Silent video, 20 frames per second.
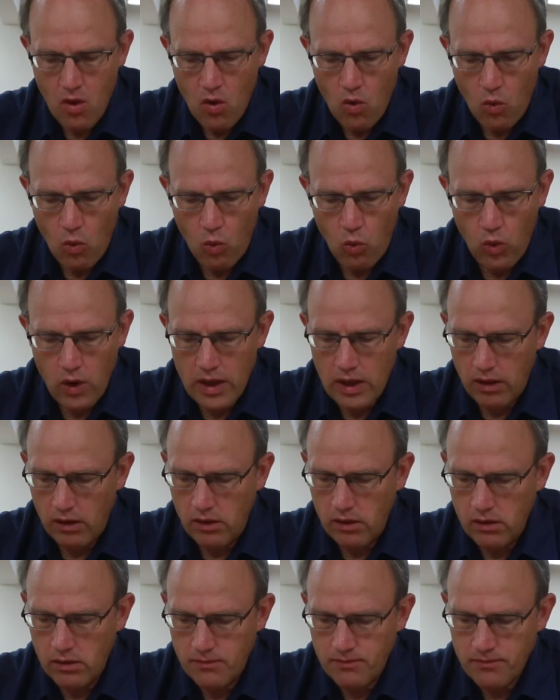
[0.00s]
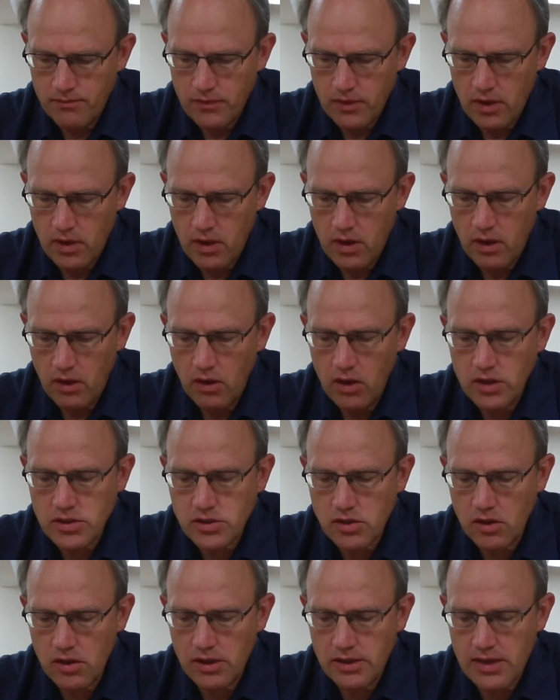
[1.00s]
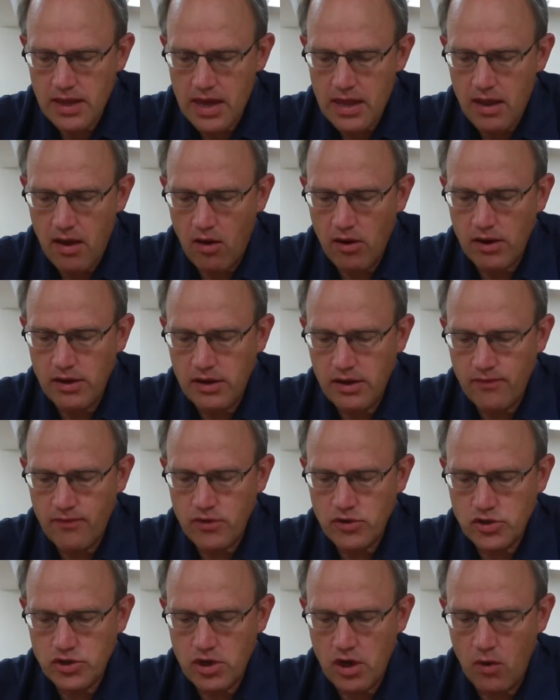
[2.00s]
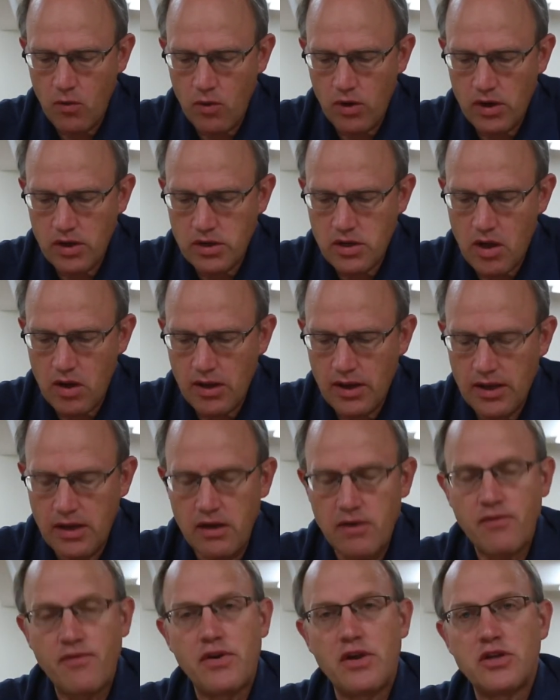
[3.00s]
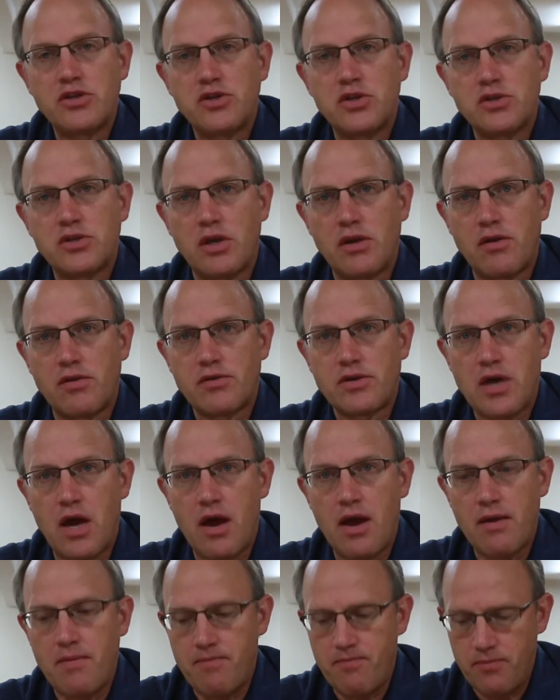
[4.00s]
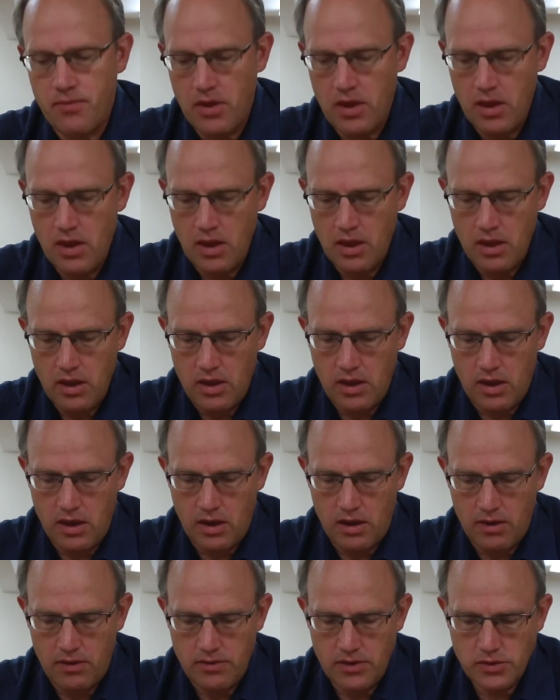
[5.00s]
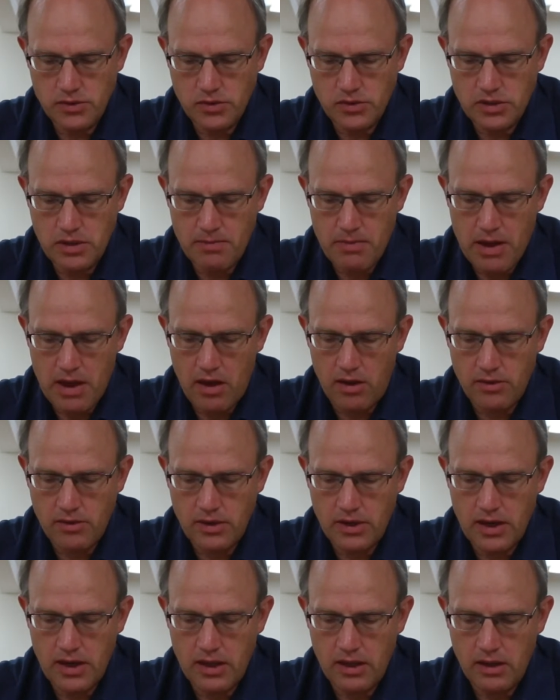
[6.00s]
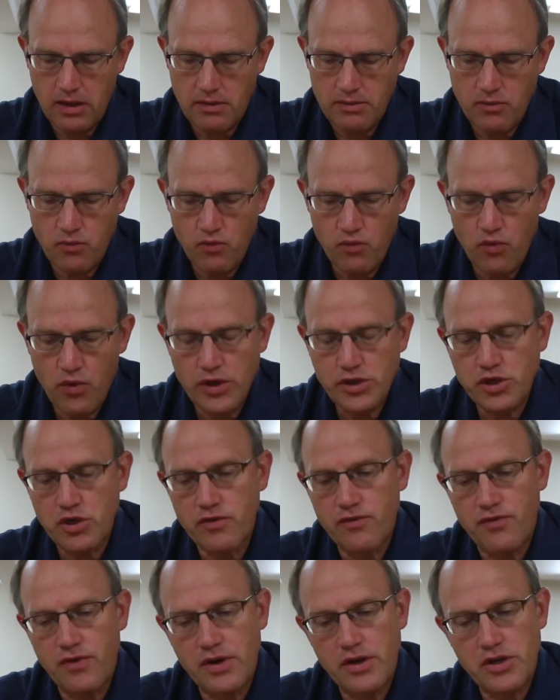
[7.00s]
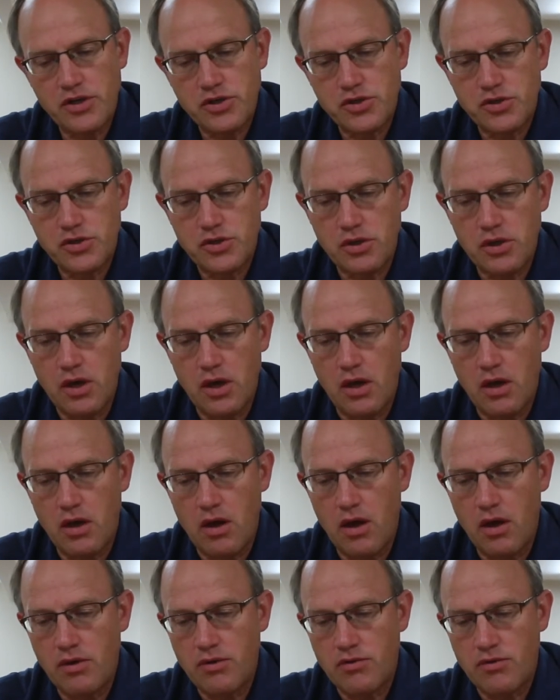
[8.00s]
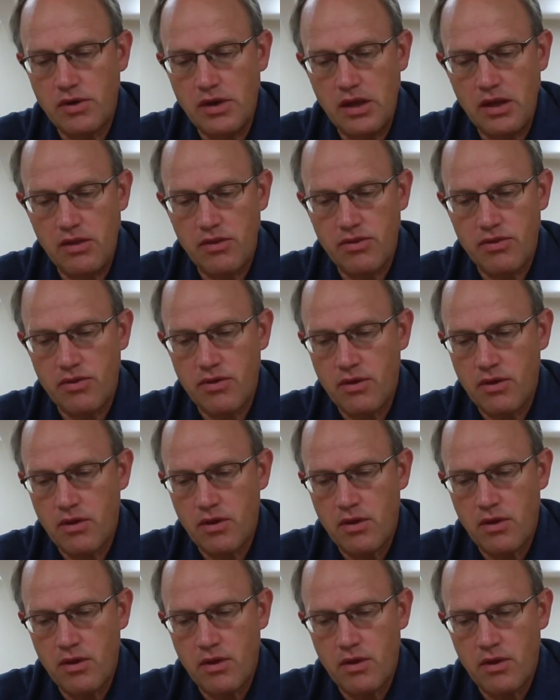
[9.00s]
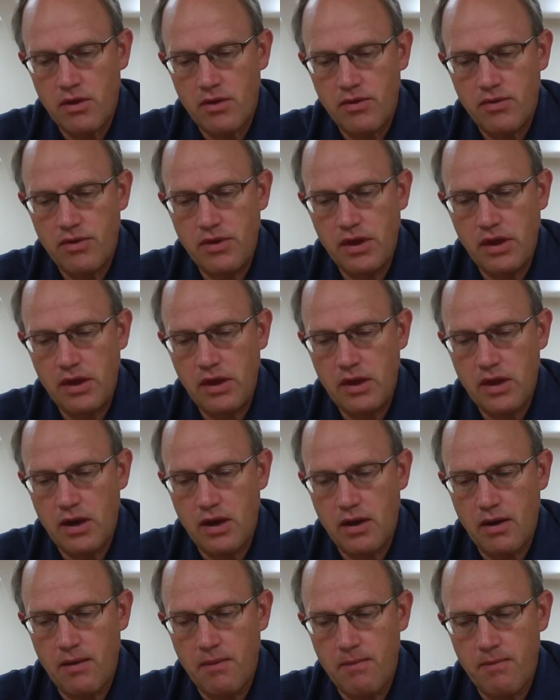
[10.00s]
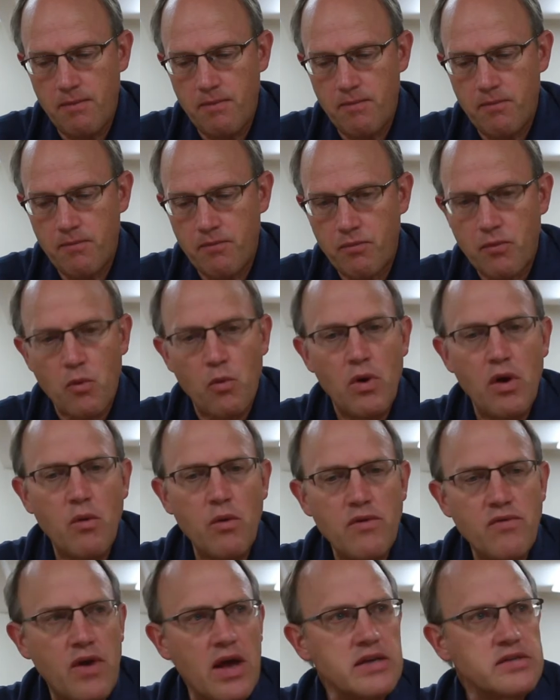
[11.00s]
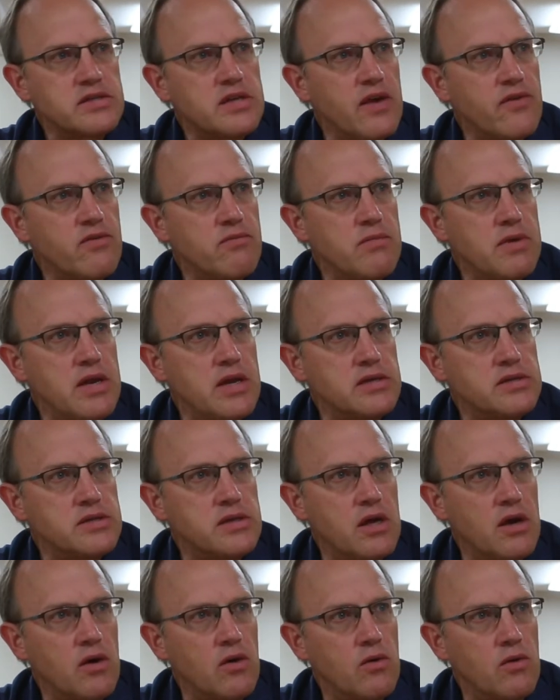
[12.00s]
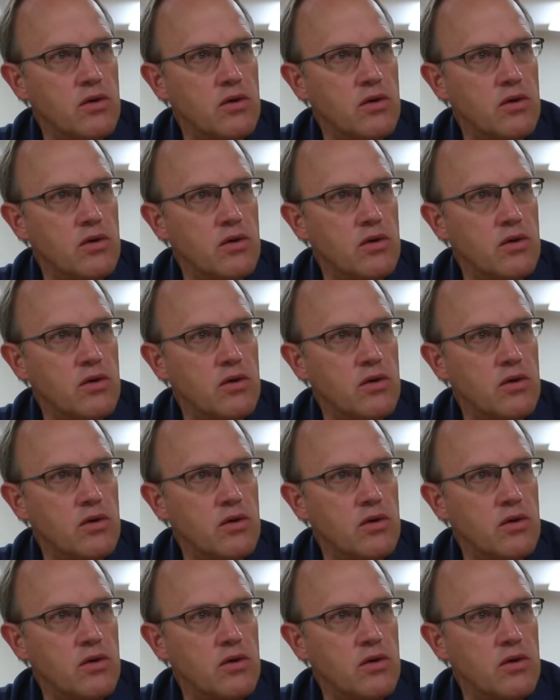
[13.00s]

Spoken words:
Well, let's look at that on a different show. We're going to get into finishes another time. This was about getting a richer finish underneath the, well, we've got 7 minutes though.